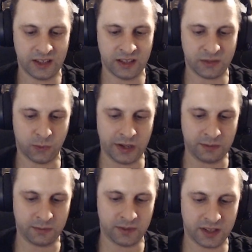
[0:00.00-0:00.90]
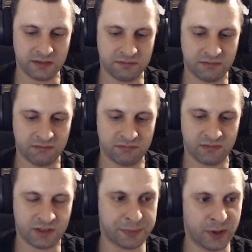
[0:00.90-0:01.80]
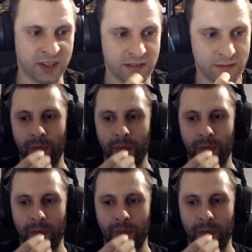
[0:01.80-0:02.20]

It looks white and spotty.